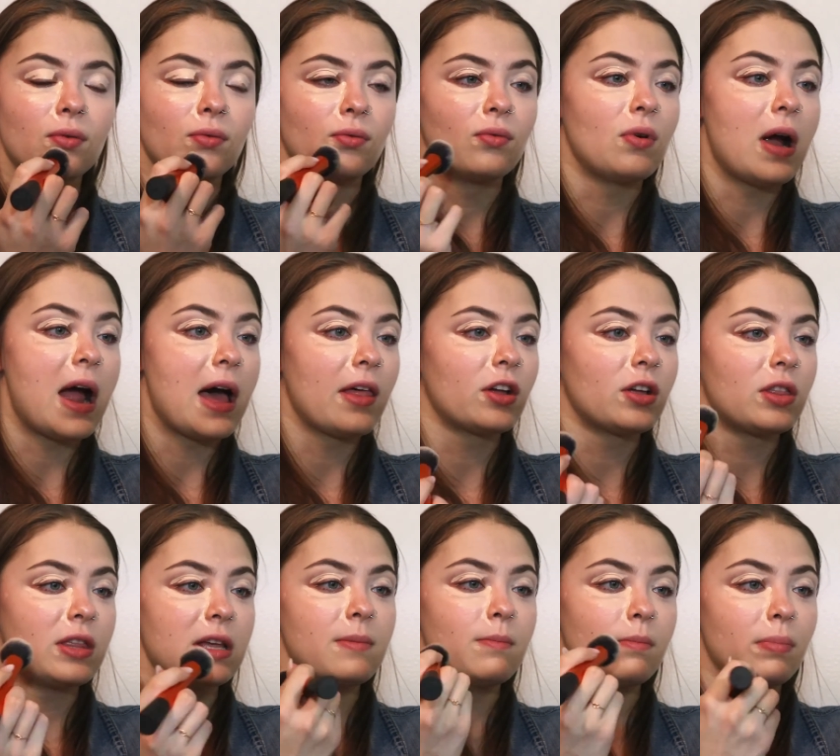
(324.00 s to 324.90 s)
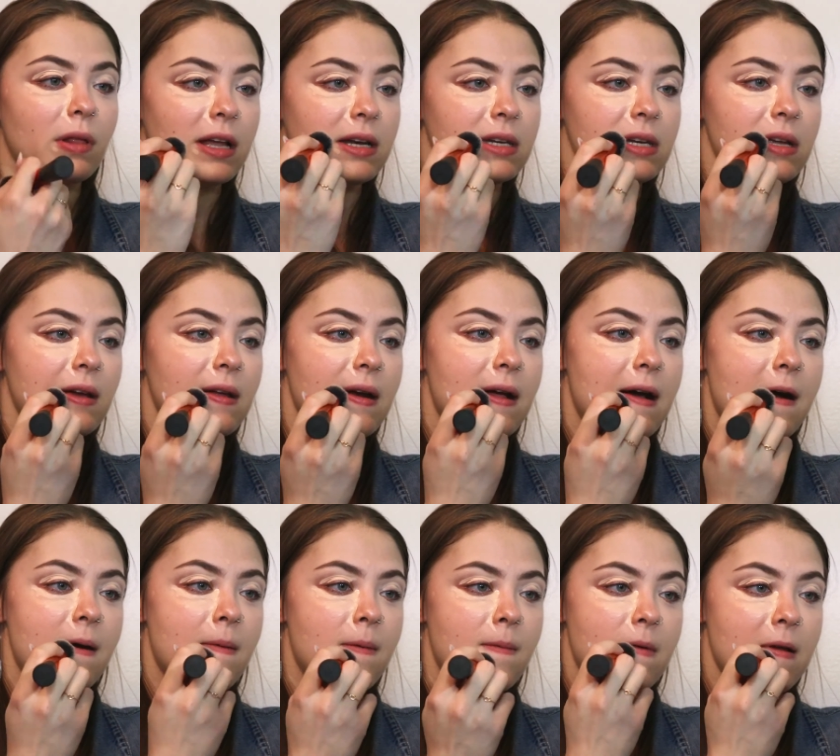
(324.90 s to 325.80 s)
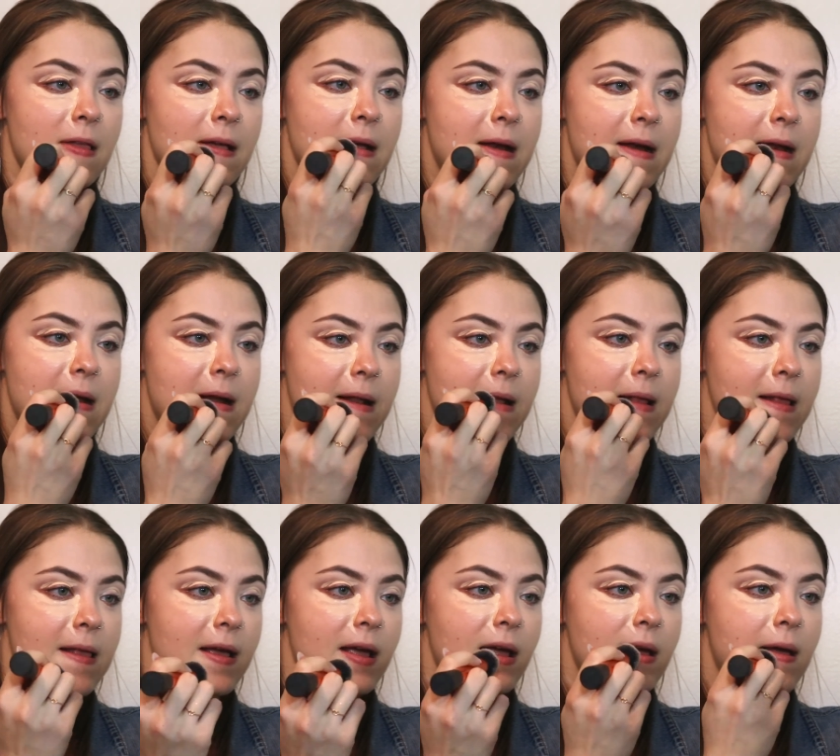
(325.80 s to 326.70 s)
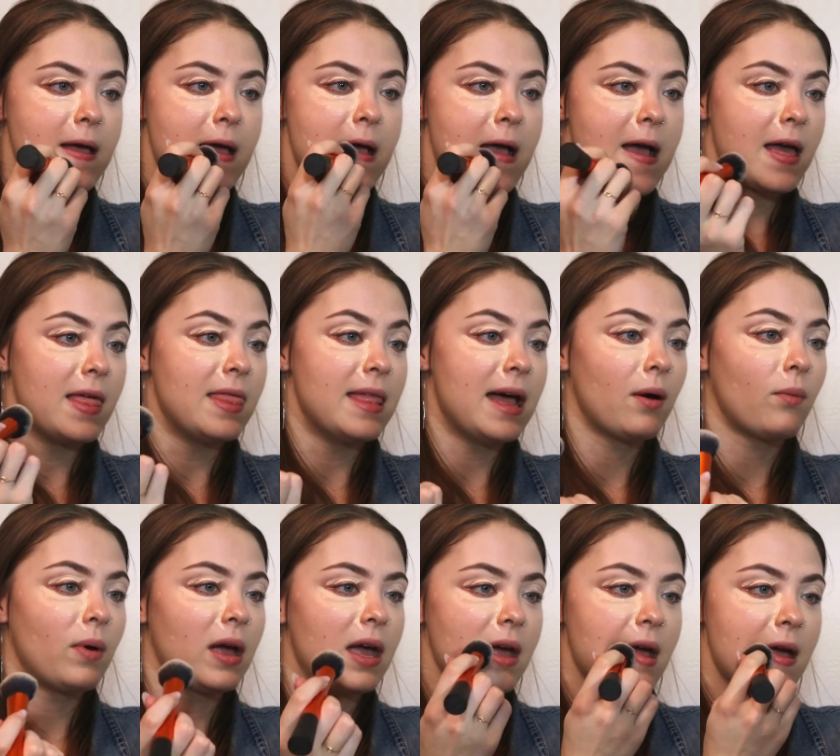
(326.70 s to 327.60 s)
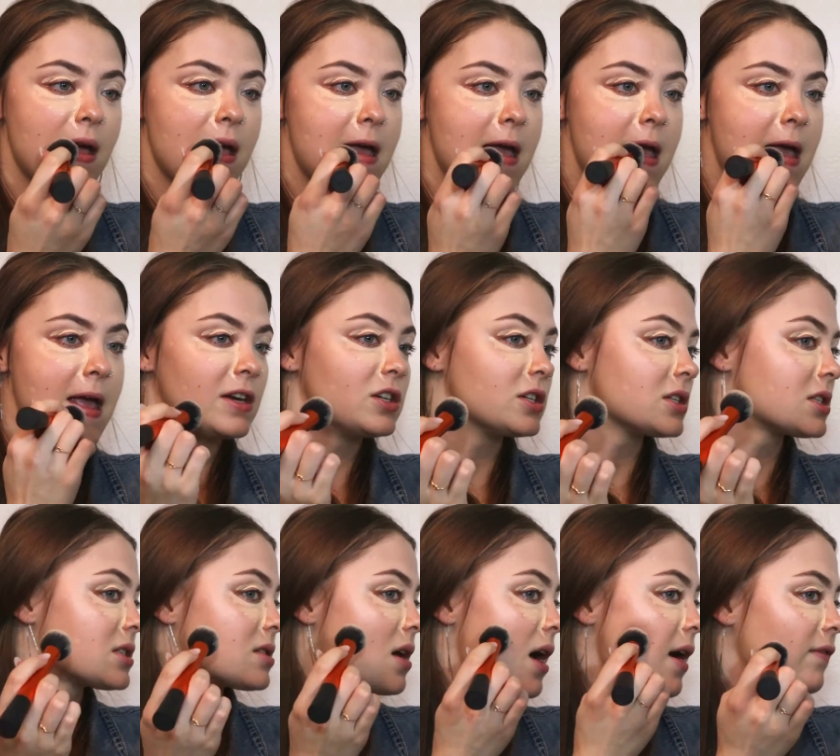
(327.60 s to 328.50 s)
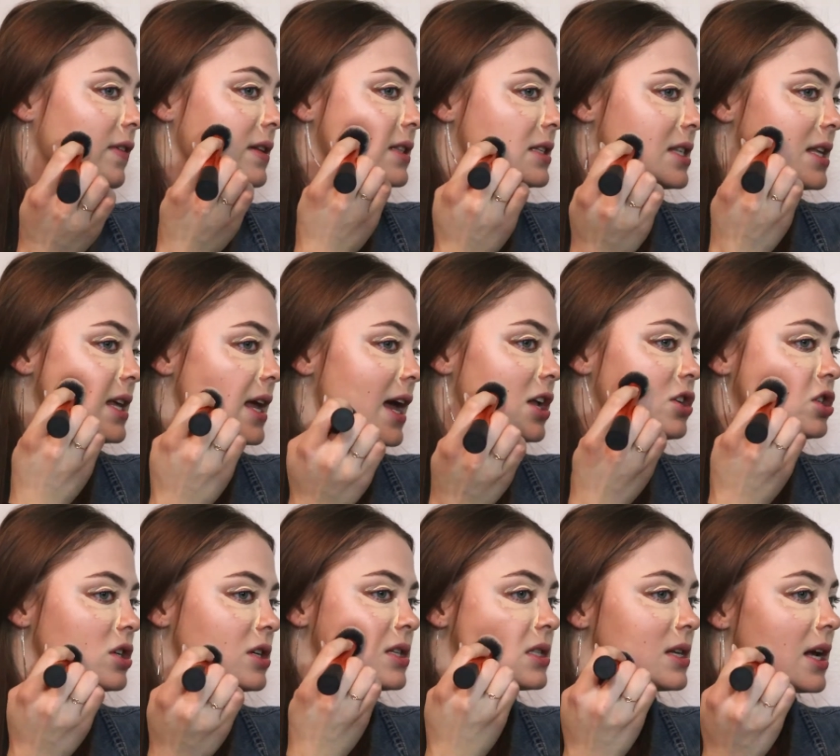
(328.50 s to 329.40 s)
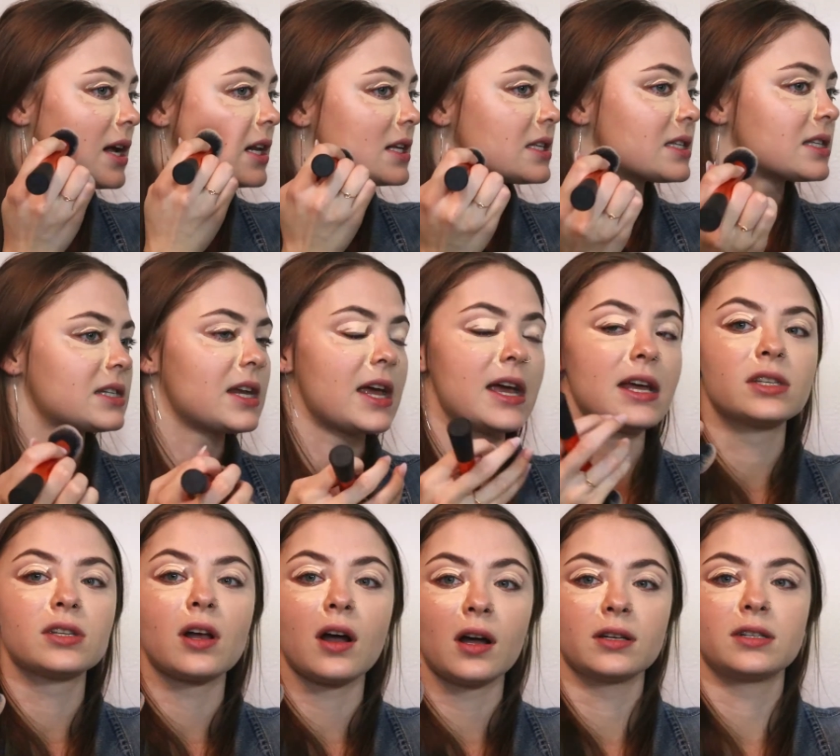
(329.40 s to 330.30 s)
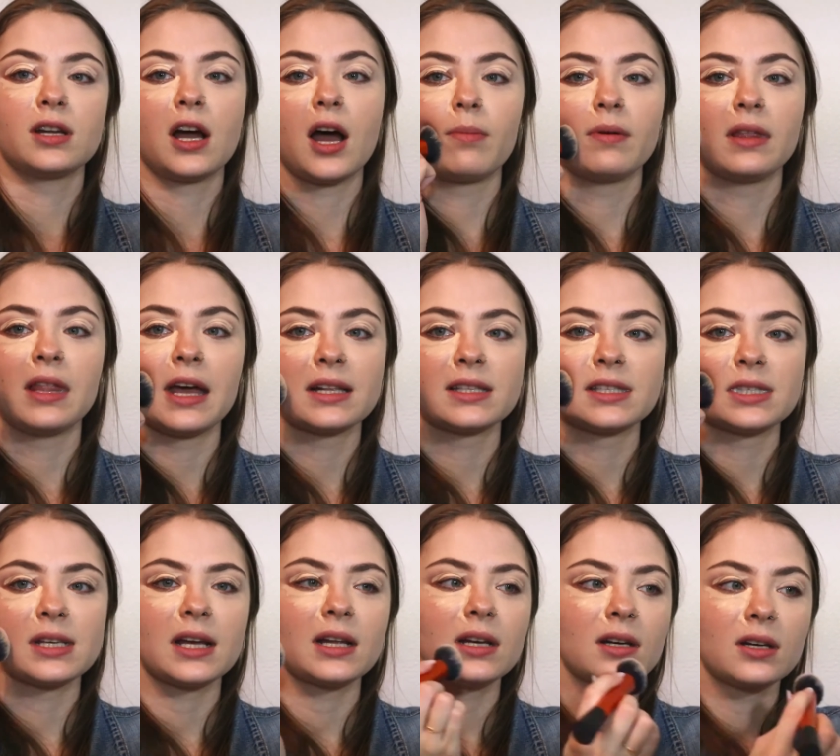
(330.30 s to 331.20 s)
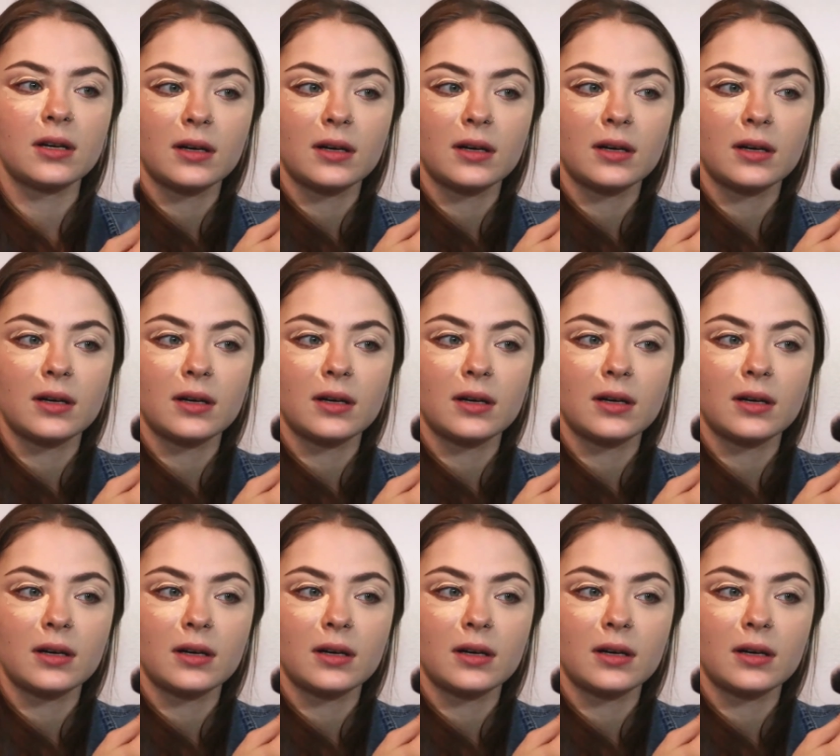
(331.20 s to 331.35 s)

rather than blending it out really intensely. And that way it just softens the edges and it stays on top of that zit.